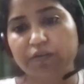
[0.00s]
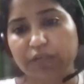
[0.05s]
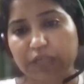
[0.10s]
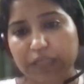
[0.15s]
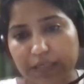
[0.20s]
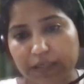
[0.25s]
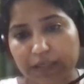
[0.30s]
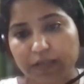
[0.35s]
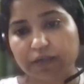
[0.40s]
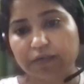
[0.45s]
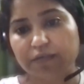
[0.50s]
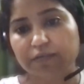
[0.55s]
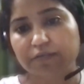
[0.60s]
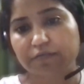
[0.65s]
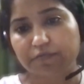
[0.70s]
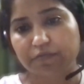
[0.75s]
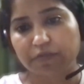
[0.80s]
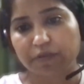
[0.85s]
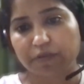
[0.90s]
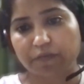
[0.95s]
tiered
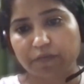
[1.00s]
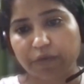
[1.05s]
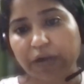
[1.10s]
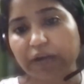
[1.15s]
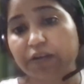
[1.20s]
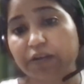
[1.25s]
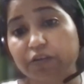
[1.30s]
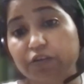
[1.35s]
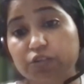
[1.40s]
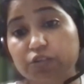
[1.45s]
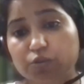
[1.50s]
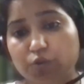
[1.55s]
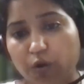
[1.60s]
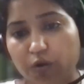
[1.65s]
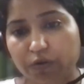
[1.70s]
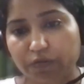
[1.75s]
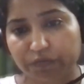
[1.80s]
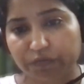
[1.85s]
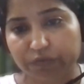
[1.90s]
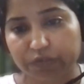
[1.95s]
vendor is
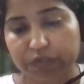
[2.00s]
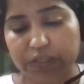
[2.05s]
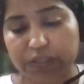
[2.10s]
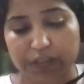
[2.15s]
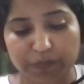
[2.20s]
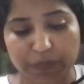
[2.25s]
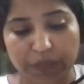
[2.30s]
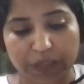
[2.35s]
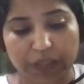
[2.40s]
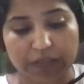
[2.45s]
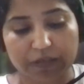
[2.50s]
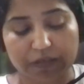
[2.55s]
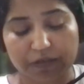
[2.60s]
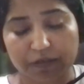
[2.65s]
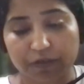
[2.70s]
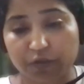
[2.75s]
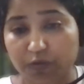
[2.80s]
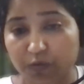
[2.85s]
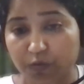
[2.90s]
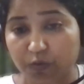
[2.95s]
not of risk, but
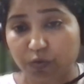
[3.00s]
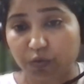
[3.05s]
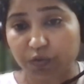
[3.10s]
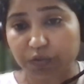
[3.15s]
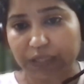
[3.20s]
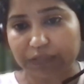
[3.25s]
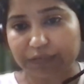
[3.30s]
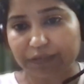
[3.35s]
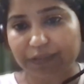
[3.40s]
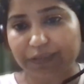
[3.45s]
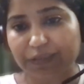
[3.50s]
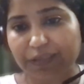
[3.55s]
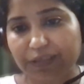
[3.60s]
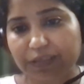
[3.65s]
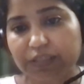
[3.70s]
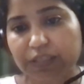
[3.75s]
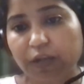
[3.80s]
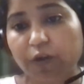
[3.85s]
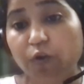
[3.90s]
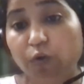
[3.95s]
you know that it
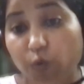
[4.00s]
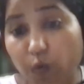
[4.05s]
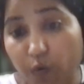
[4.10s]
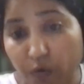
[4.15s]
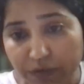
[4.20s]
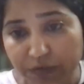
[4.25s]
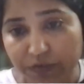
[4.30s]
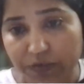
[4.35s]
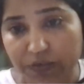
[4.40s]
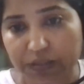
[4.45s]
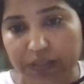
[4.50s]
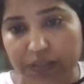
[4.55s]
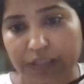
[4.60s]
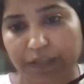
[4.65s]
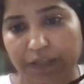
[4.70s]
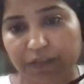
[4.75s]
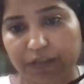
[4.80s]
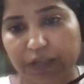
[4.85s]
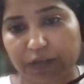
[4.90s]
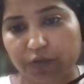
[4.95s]
is a lower risk,
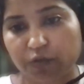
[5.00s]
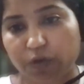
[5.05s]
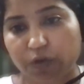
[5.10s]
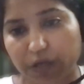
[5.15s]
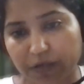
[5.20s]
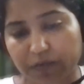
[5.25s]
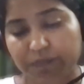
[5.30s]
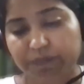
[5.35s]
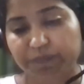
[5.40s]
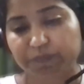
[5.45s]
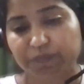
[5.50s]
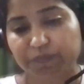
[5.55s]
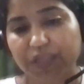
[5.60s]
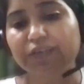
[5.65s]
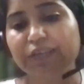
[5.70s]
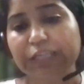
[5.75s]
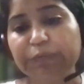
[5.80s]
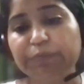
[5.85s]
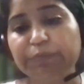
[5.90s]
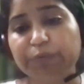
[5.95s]
and then you are
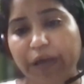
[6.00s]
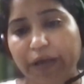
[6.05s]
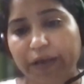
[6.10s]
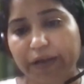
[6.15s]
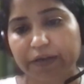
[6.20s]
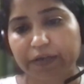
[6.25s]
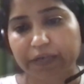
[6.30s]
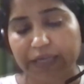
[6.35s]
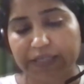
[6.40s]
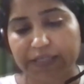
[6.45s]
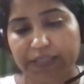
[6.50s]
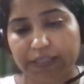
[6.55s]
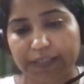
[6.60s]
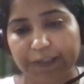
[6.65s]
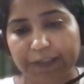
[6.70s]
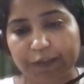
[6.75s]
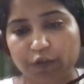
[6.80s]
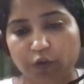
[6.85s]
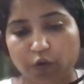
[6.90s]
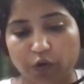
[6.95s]
deprioritizing
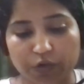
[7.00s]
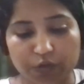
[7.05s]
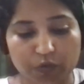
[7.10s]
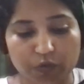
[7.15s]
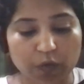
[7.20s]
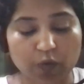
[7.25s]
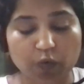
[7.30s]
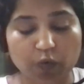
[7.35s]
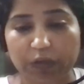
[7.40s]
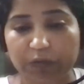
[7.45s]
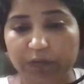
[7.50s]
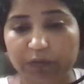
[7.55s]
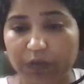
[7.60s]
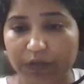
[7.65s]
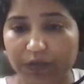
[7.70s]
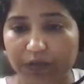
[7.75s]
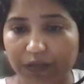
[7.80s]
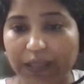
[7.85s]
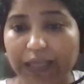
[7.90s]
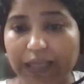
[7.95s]
it, or you are going with
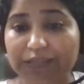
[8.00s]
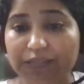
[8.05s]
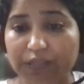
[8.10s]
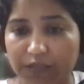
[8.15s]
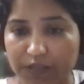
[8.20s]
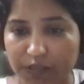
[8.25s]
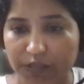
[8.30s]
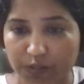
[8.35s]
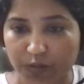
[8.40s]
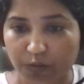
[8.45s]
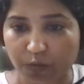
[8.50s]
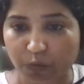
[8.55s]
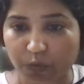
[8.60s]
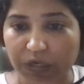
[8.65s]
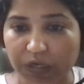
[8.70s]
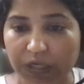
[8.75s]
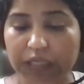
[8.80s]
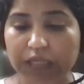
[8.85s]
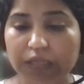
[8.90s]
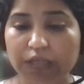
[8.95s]
lesser
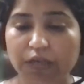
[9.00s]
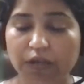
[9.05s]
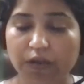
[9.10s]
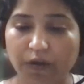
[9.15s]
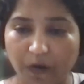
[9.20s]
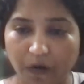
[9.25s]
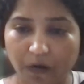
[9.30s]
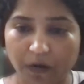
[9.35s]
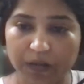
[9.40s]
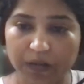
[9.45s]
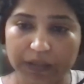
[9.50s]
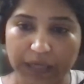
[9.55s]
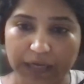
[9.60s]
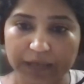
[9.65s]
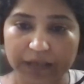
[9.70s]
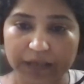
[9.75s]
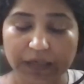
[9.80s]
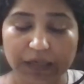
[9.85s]
scrutiny on that.